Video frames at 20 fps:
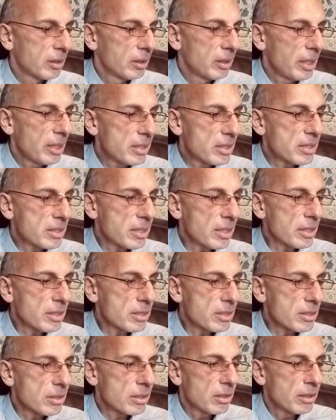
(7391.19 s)
It
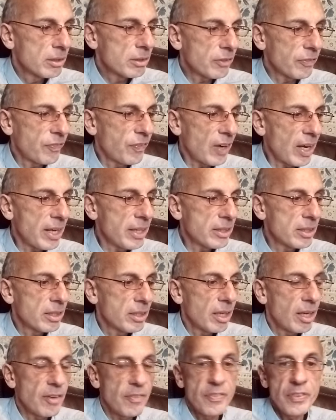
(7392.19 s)
seeks to find
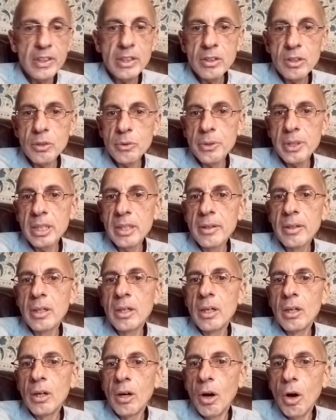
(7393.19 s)
a victory
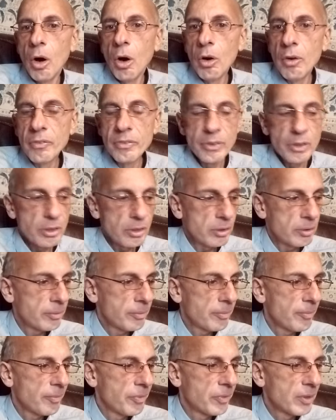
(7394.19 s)
over
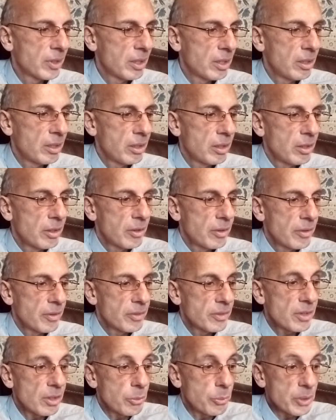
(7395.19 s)

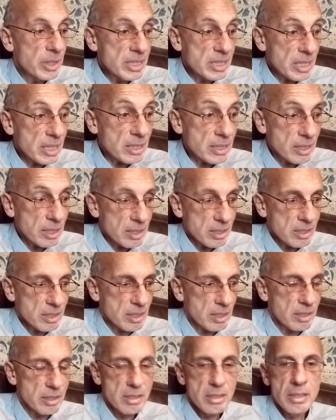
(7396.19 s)
the
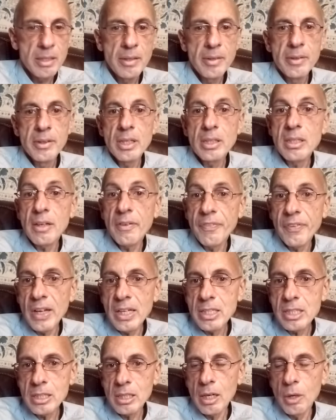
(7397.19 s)
resistances, the
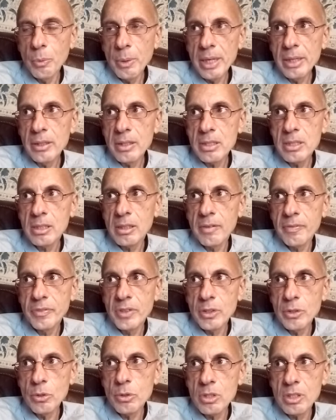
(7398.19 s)
defense awareness of
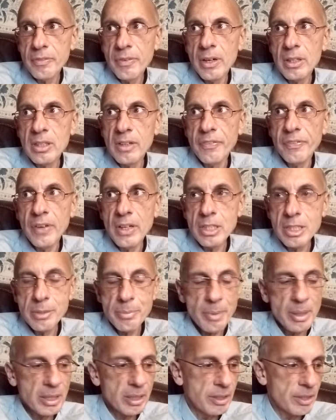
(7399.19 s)
the use of our defense
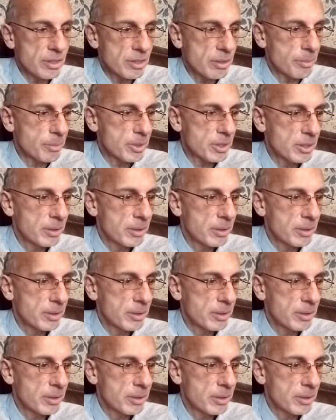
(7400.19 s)
mechanisms.